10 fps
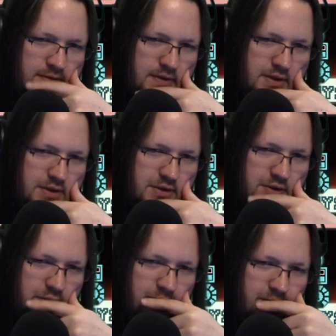It's his
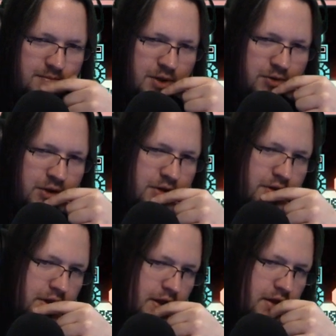little motor
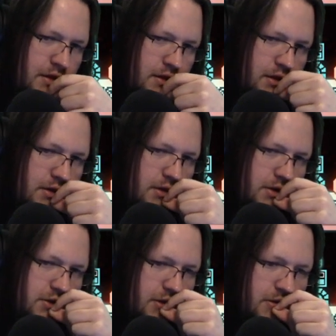thing.
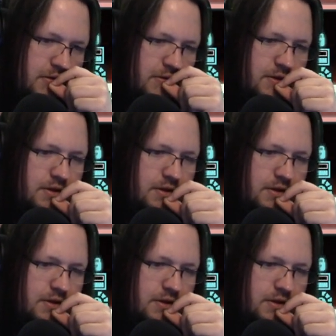His little